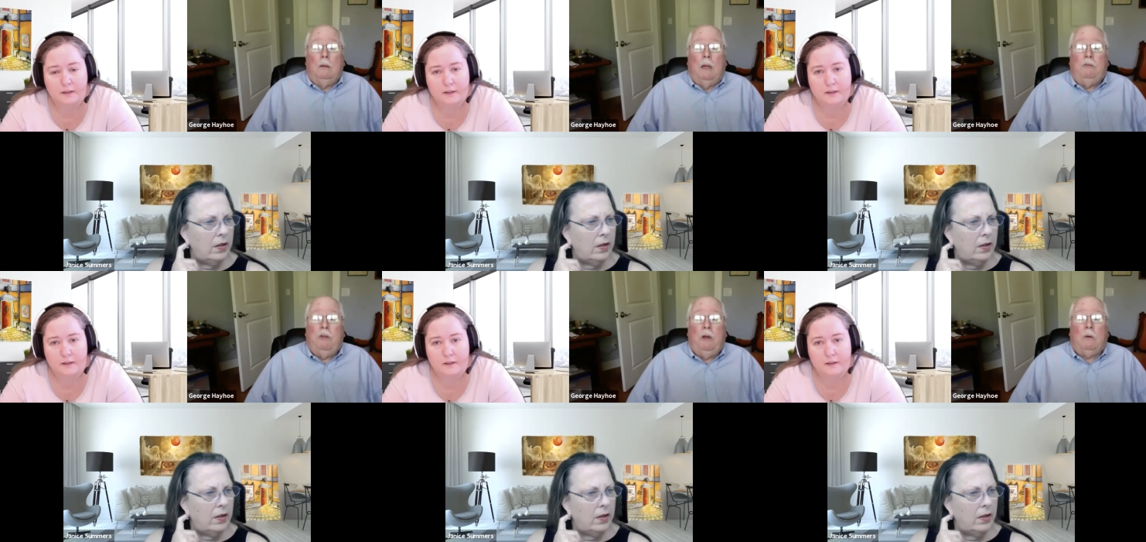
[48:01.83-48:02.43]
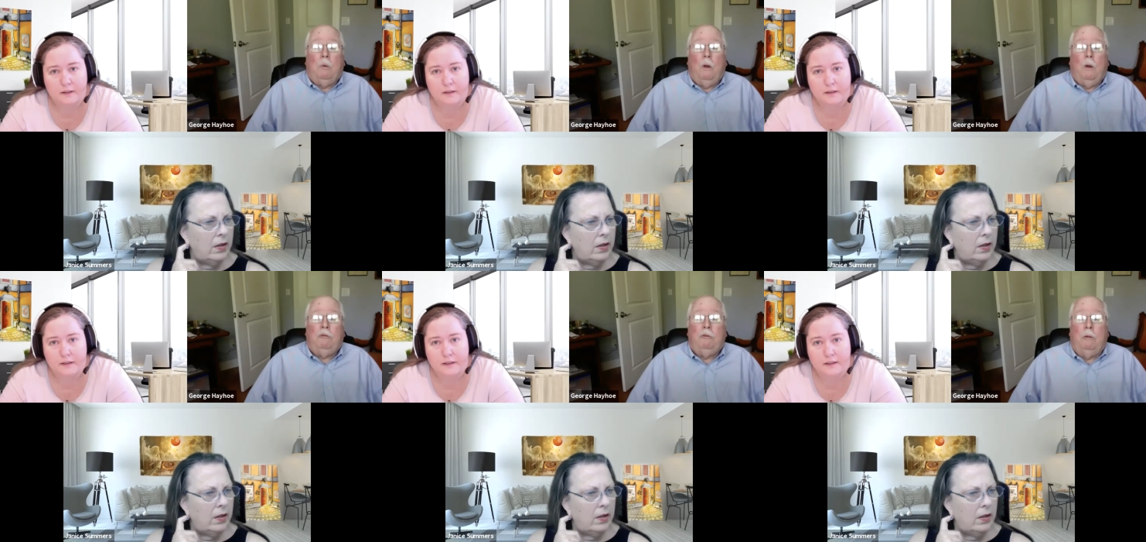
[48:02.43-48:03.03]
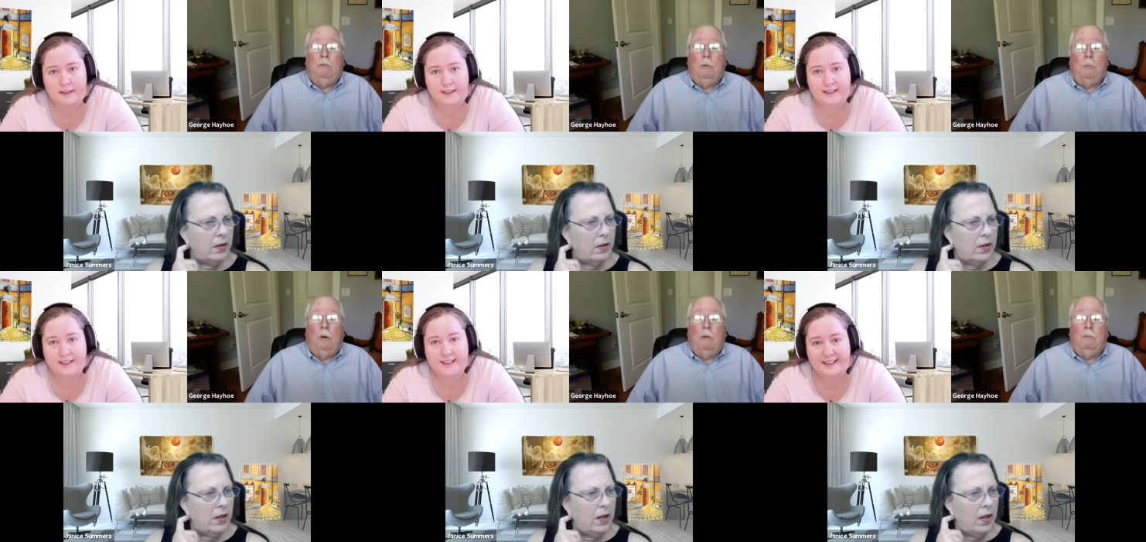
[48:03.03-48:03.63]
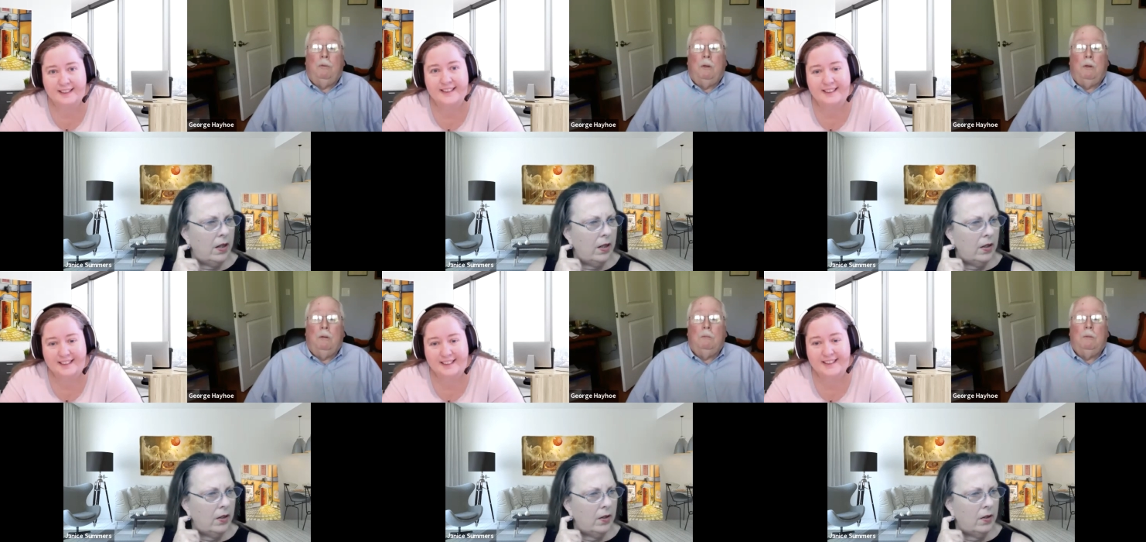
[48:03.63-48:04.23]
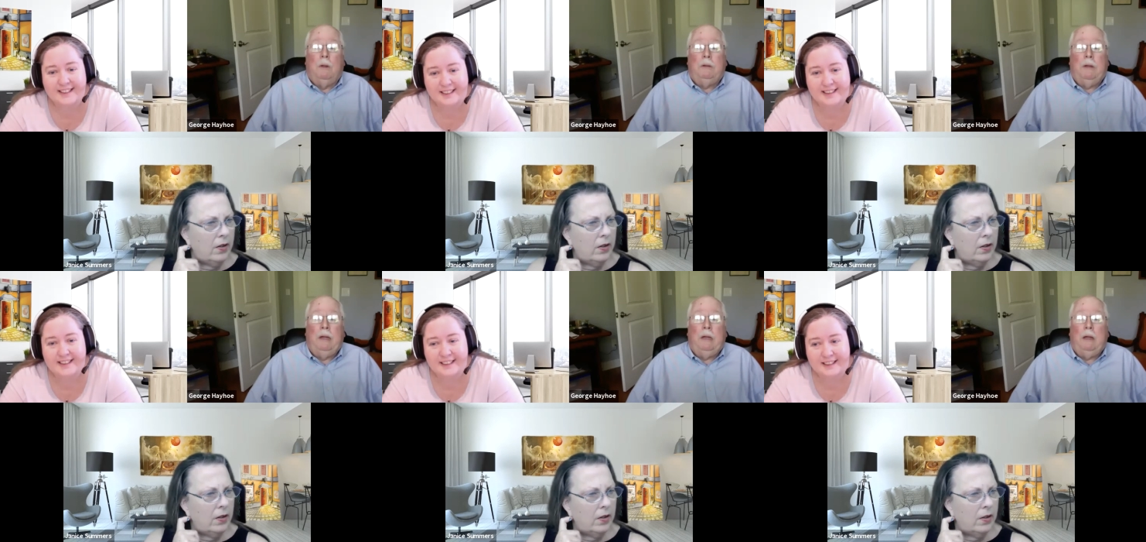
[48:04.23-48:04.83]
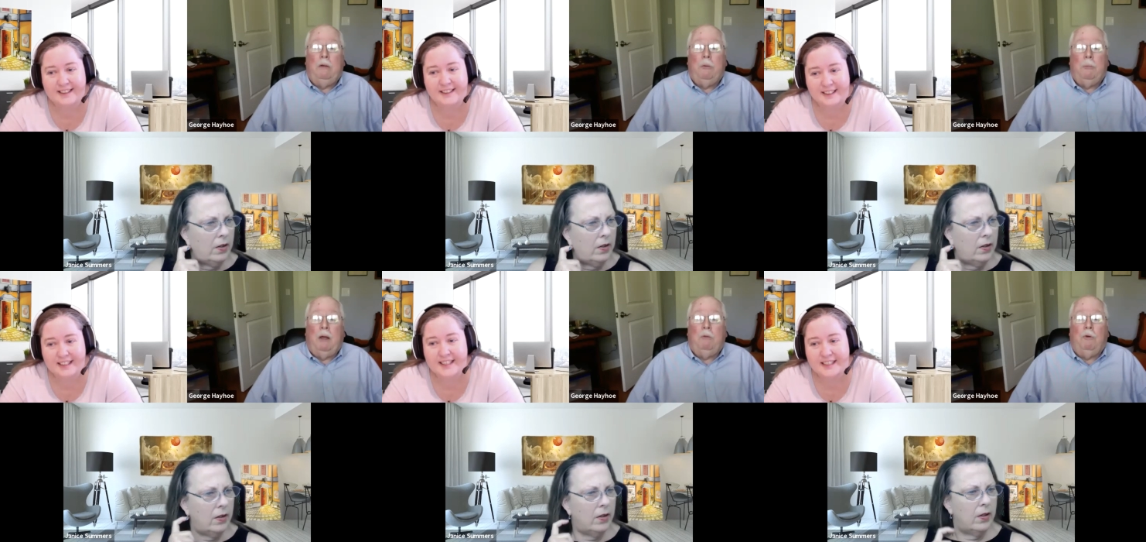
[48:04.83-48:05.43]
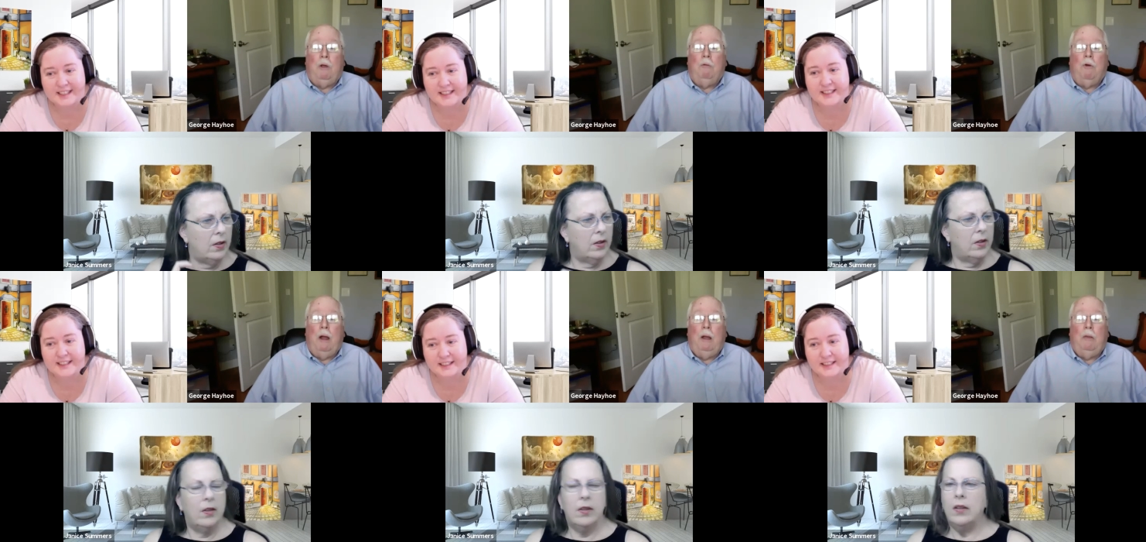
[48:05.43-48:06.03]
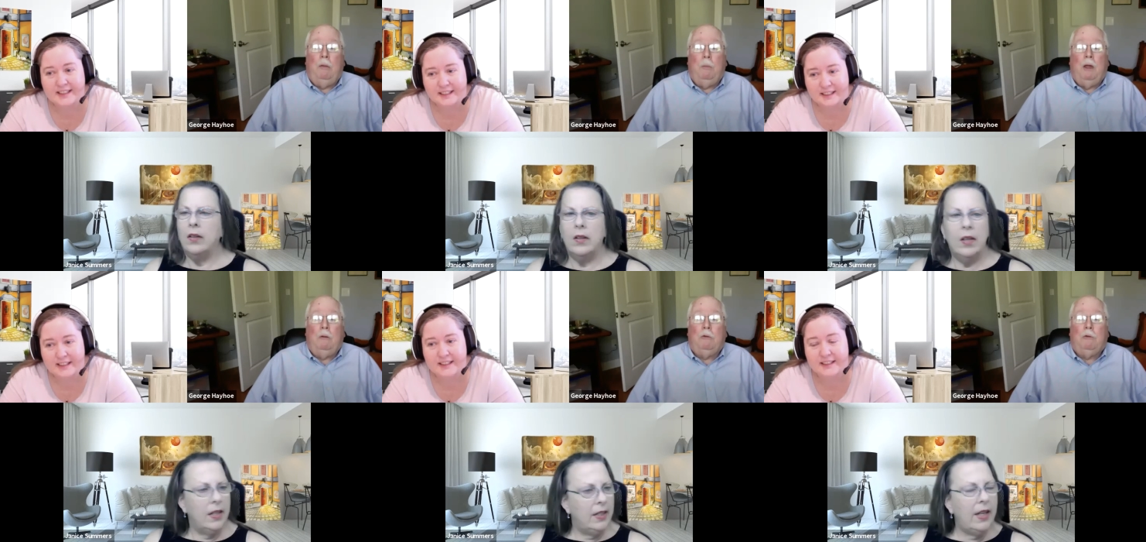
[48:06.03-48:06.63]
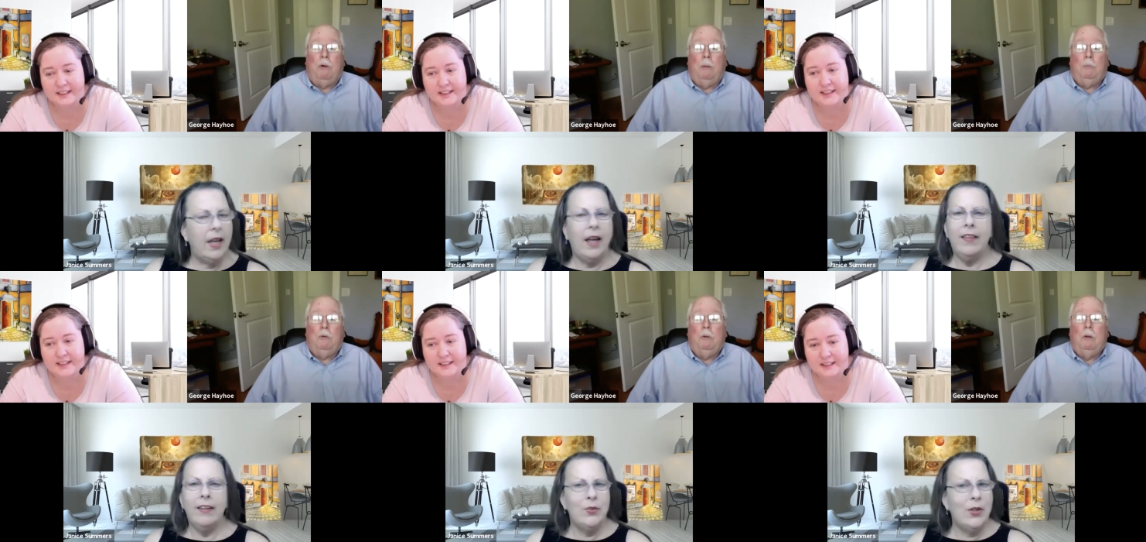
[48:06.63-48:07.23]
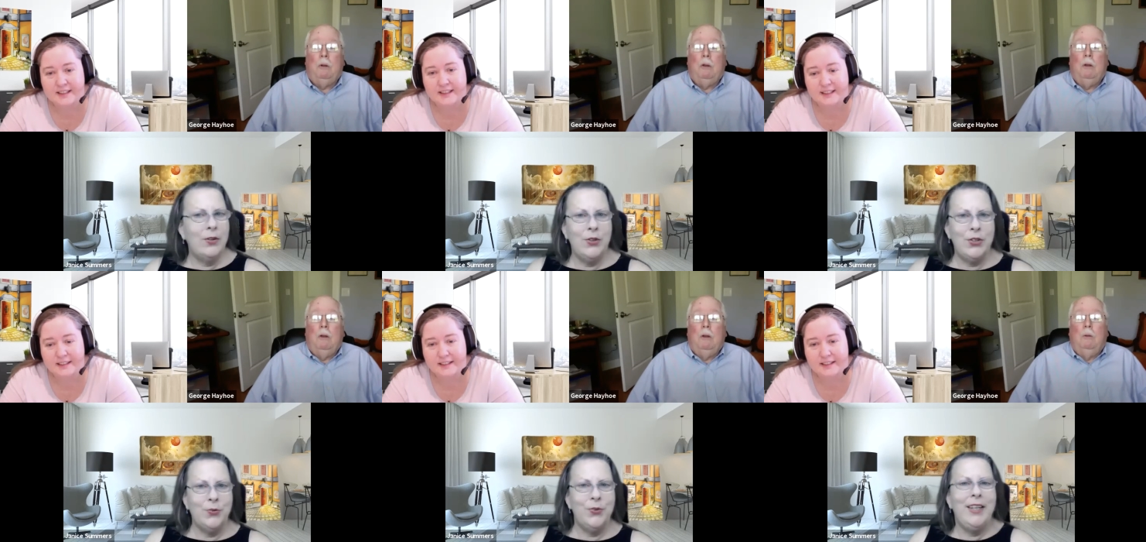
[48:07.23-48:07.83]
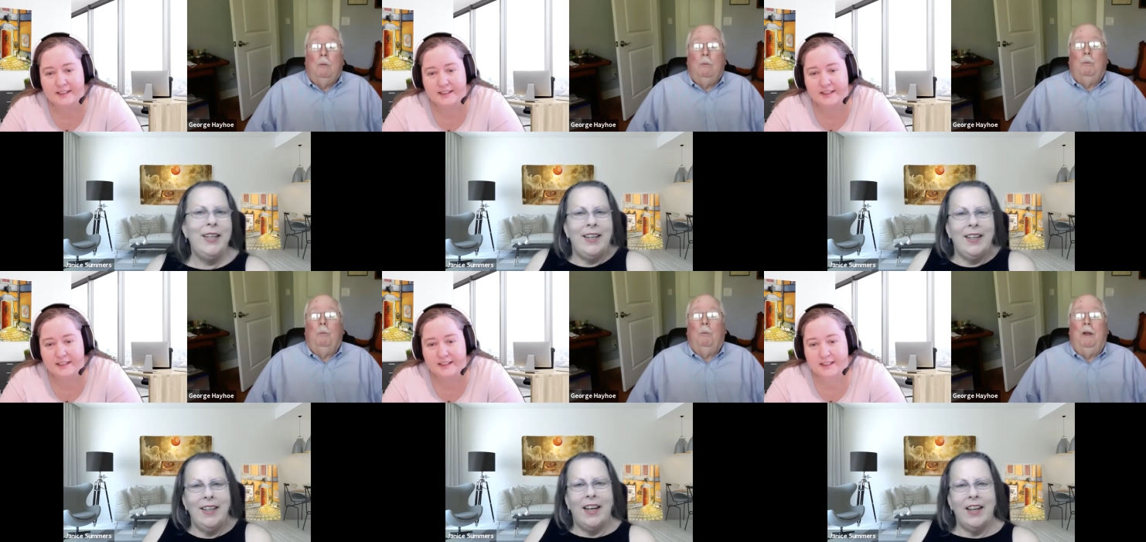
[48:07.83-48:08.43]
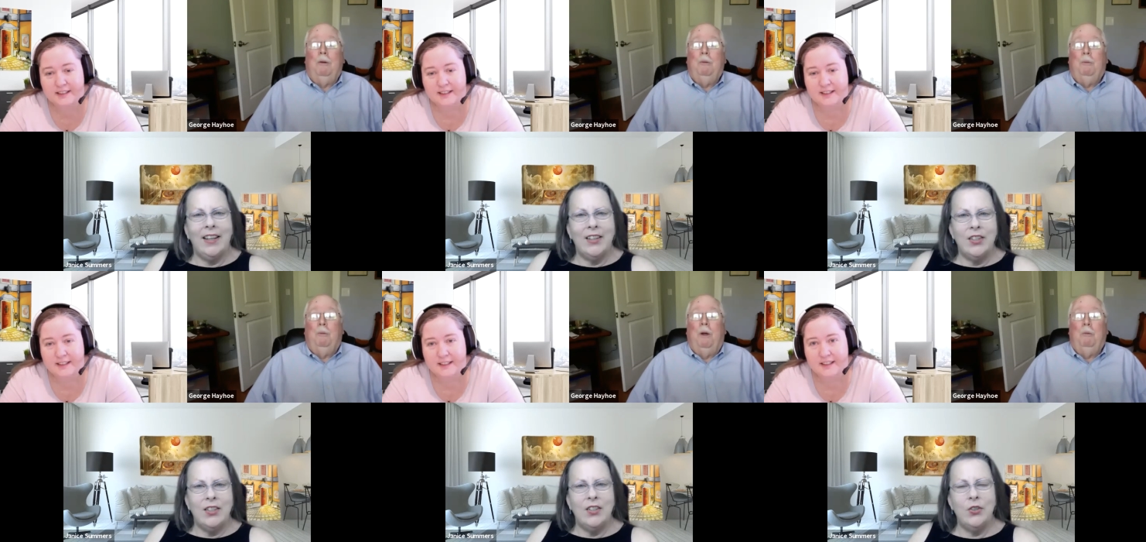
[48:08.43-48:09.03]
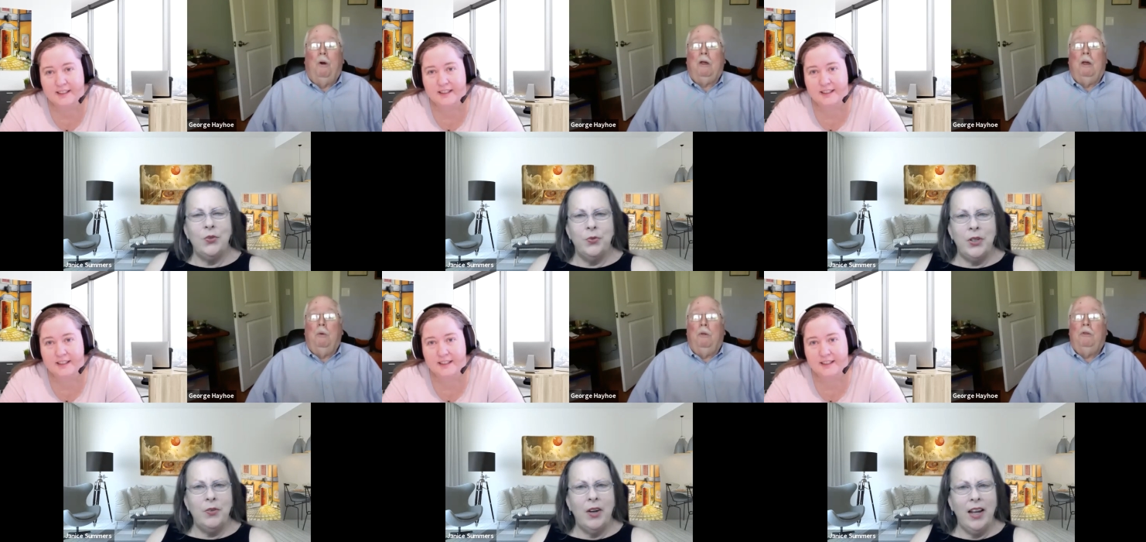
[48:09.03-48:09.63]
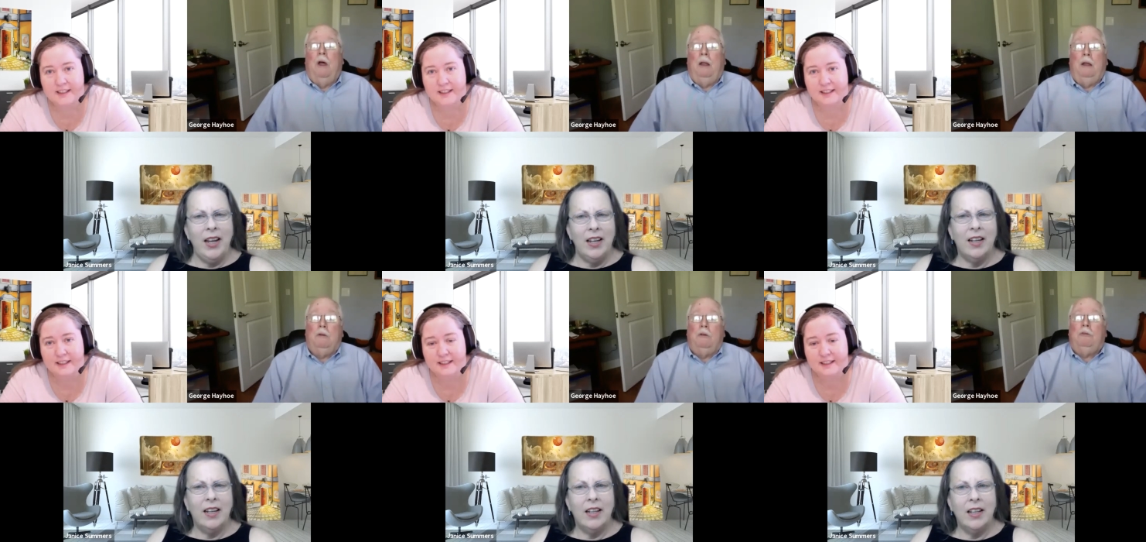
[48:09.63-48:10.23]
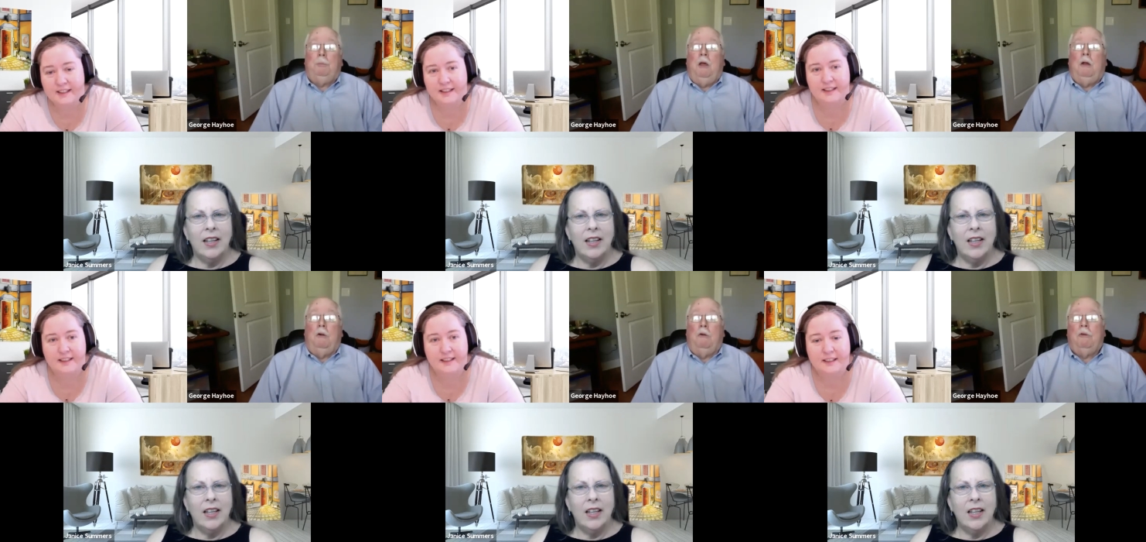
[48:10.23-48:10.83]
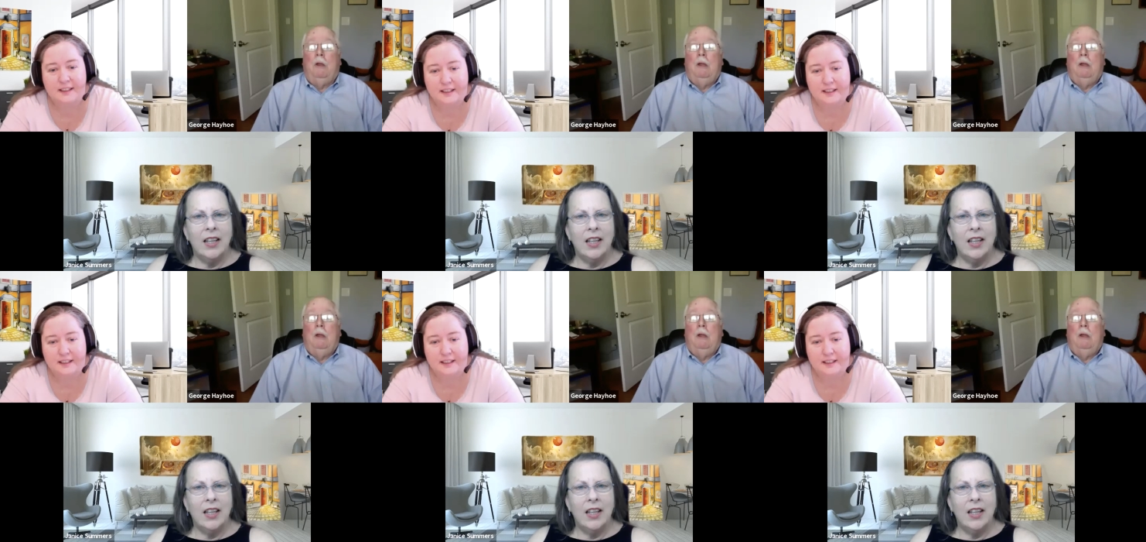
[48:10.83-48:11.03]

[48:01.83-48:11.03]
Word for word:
Speaker 1: I, see a question from one of the attendees about rewriting the manuscript.
Speaker 2: Yeah, that's what I was just reading. Yeah. I'm
Speaker 1: working with under the speakers.